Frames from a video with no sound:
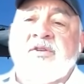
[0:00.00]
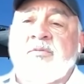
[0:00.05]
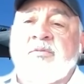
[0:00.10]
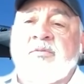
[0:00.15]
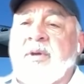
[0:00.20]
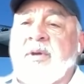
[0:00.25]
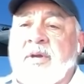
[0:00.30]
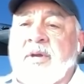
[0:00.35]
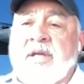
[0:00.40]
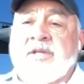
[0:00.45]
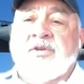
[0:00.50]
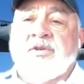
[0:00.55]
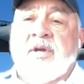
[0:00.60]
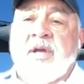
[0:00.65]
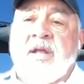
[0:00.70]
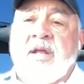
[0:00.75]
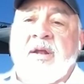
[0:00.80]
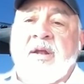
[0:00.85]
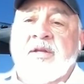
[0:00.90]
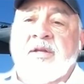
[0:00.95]
you better get your
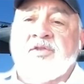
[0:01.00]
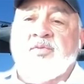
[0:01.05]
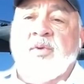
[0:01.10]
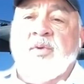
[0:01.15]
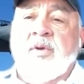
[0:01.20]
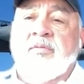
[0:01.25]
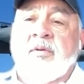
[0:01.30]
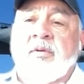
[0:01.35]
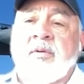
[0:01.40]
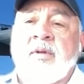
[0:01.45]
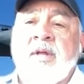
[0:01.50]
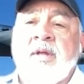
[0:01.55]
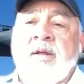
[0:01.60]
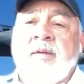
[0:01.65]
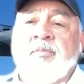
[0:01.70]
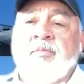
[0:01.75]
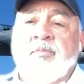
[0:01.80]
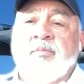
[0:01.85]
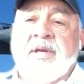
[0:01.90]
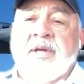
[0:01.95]
head on a swivel
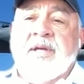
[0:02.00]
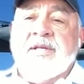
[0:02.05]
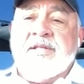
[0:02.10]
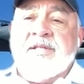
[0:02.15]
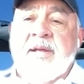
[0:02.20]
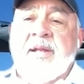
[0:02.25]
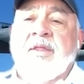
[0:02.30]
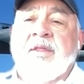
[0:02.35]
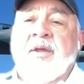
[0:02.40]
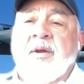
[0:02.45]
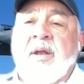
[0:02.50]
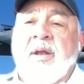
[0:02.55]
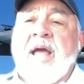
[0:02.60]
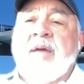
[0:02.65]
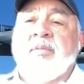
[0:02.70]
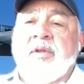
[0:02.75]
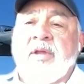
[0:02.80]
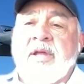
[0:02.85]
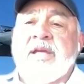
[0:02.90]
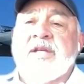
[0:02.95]
because they, they're
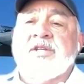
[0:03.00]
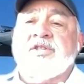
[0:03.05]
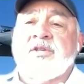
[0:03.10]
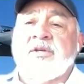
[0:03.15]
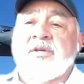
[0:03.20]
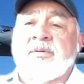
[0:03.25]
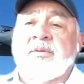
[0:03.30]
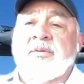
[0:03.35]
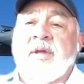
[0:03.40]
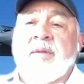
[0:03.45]
liable to hit you.